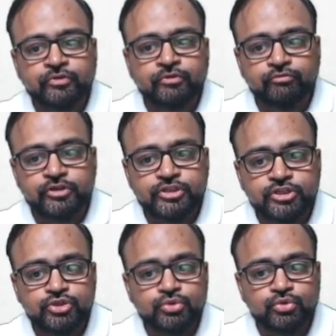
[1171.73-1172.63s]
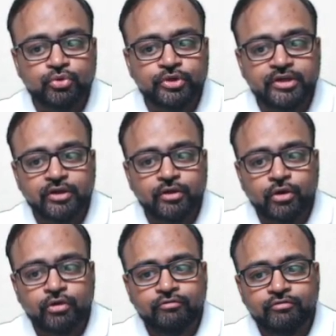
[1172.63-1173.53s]
which is showing a
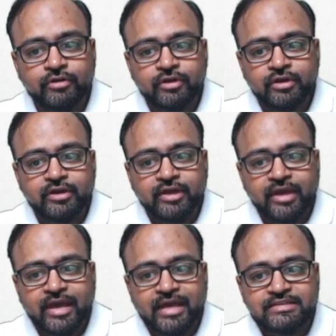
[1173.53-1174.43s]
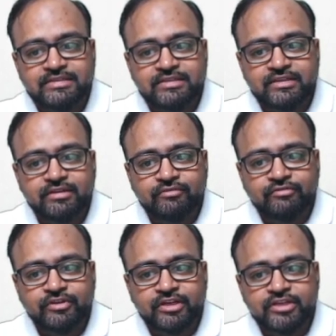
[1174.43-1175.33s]
lot of
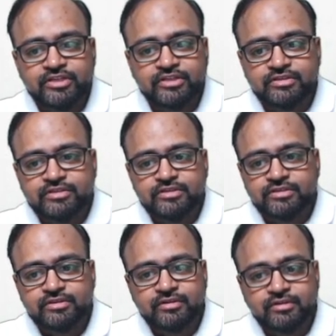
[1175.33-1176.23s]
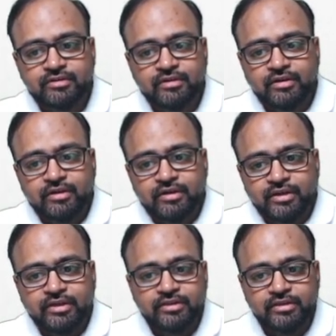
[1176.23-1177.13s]
calcifications
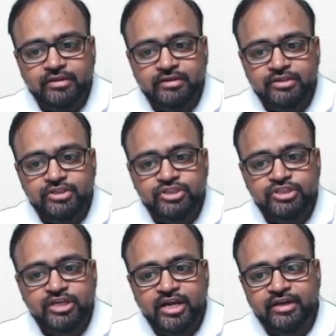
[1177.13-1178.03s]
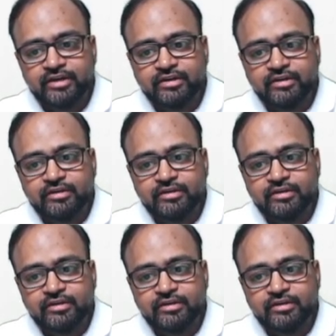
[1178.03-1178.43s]
in a child.